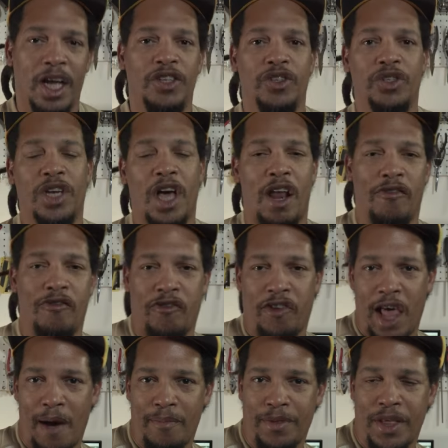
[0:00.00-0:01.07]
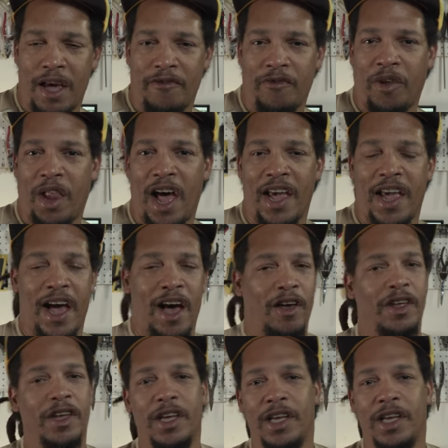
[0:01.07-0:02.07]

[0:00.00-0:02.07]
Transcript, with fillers: and just kind of flop that fly out.